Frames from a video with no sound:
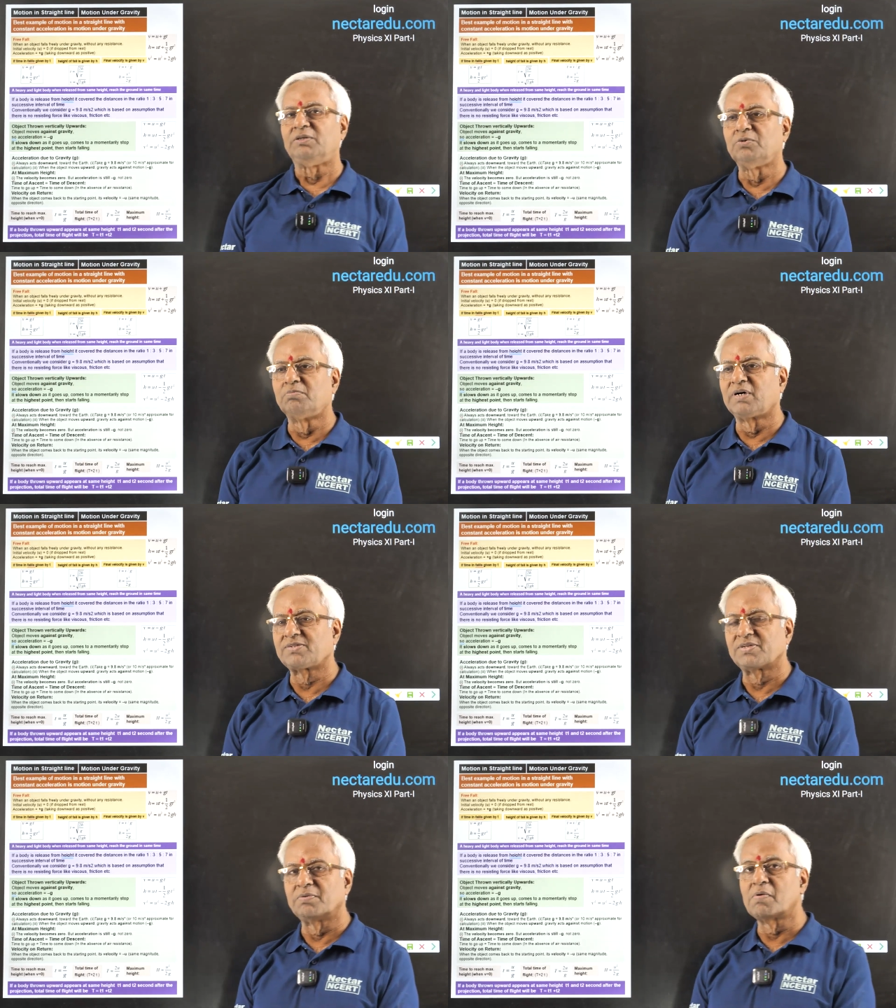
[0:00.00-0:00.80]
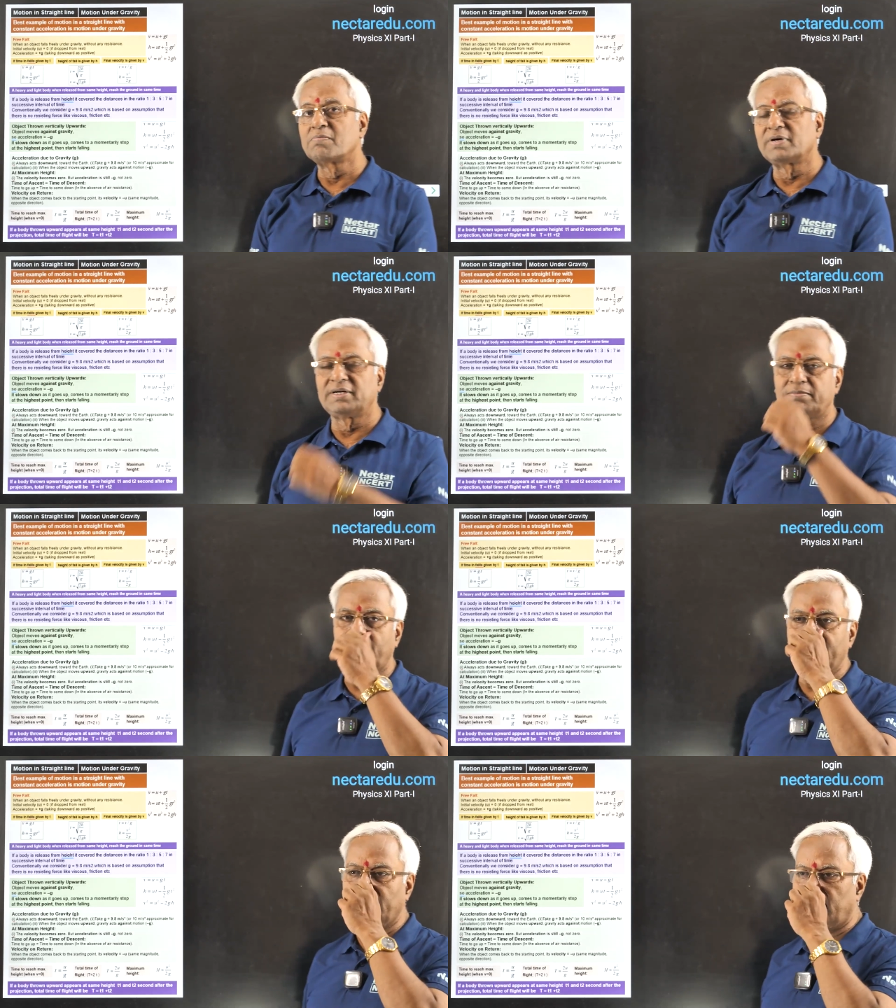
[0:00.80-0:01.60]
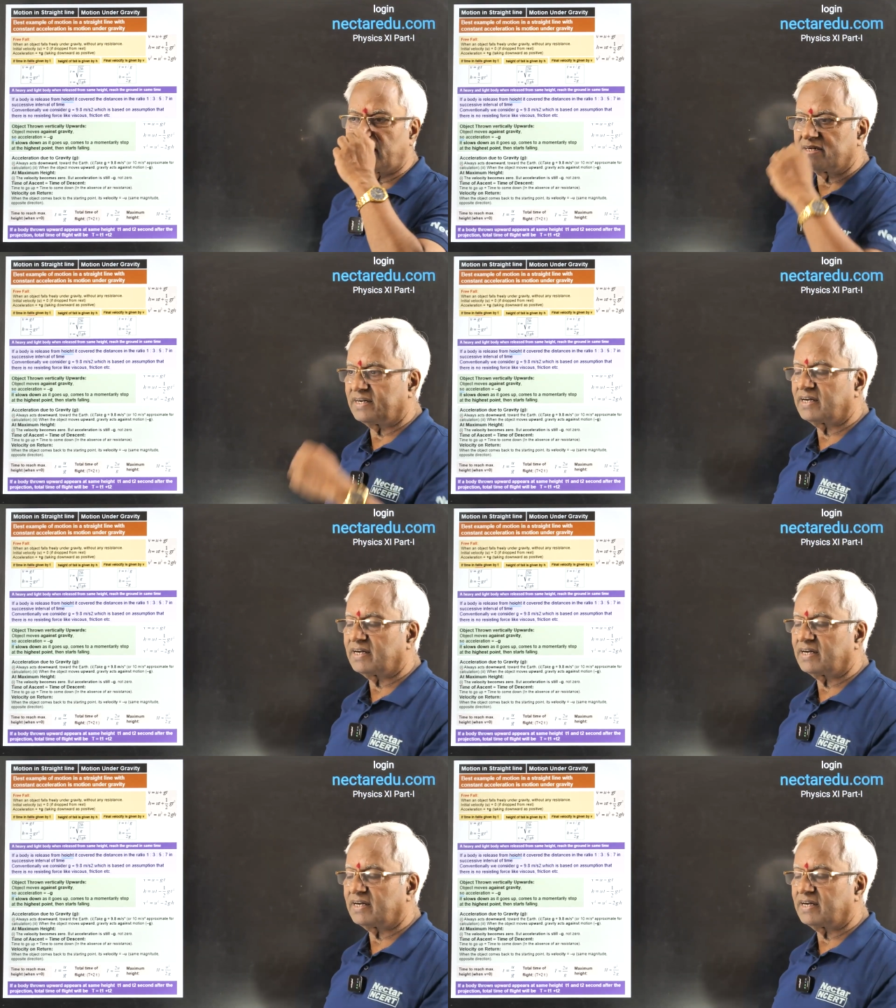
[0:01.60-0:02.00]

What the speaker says: you must remember it by heart,